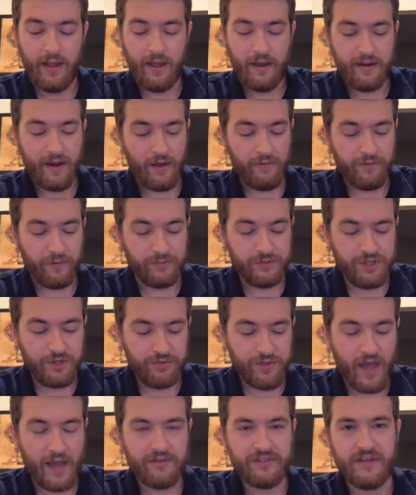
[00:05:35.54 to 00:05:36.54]
Now, from
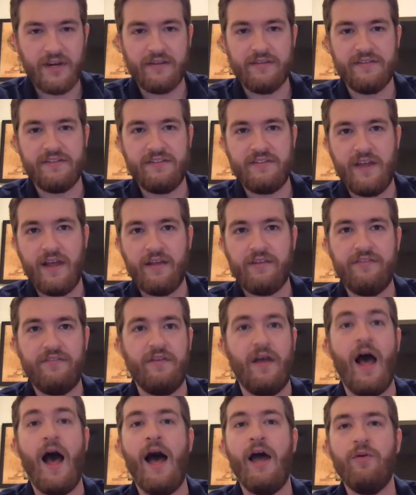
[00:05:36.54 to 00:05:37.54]
2006
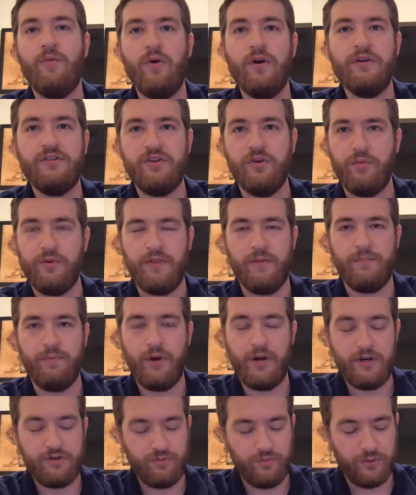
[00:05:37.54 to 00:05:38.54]
onward to when the
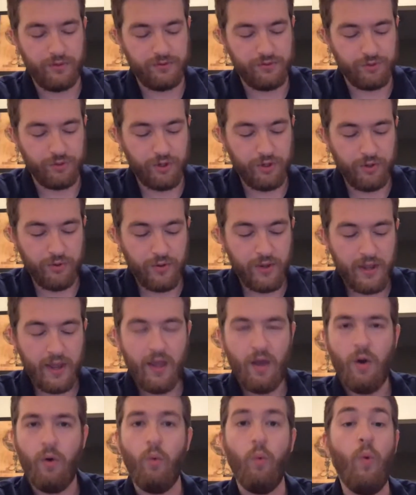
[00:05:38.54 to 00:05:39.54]
British withdrew,
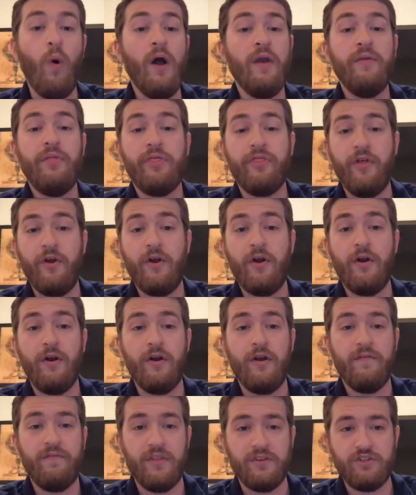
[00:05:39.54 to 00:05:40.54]
one
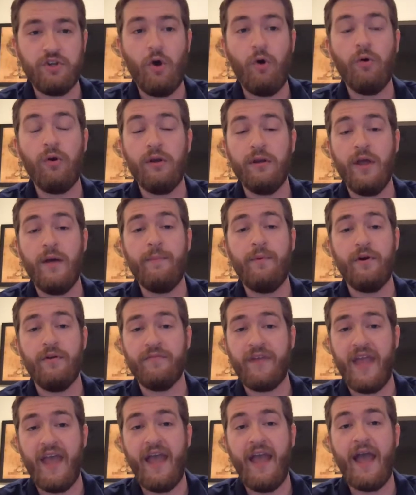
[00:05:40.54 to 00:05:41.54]
third of the total number
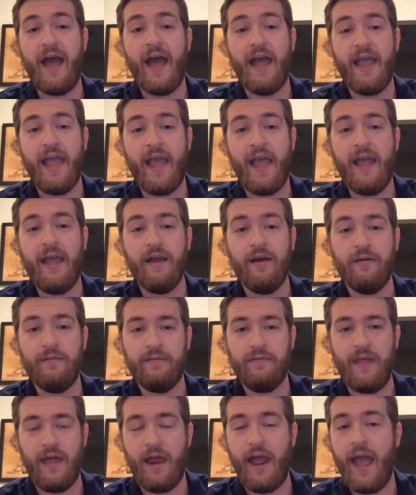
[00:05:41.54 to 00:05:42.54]
of KIA
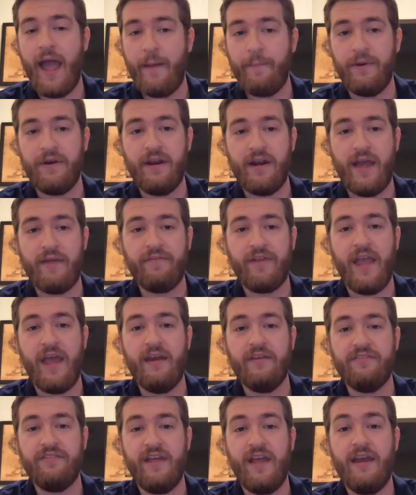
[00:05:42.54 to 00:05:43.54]
that happened in
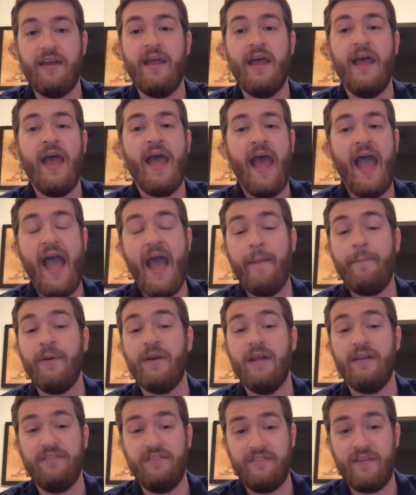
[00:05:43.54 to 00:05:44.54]
Afghanistan
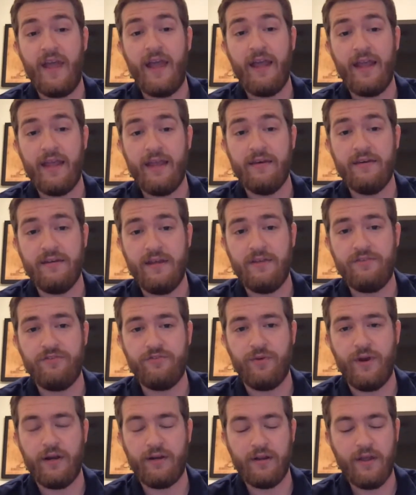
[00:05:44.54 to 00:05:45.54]
happened in Sangin
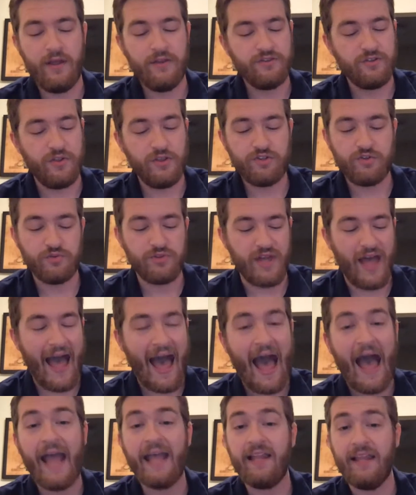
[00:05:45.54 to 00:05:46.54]
district. So this was a
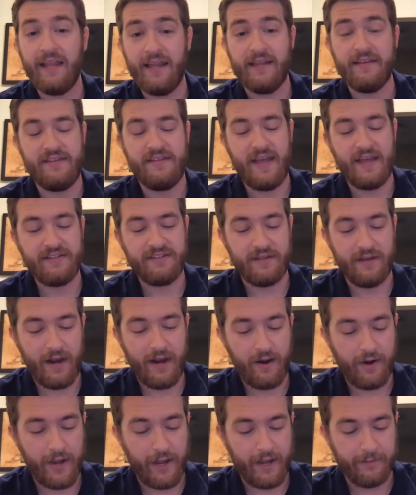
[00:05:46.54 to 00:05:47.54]
highly contested
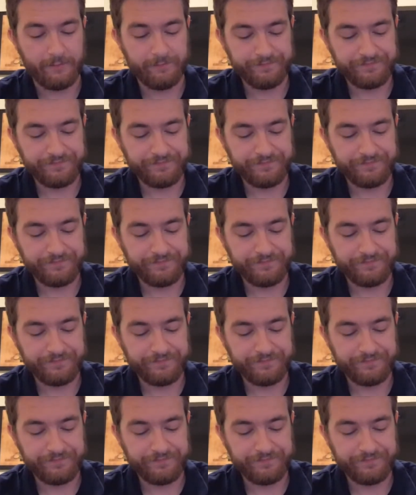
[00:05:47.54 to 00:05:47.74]
area.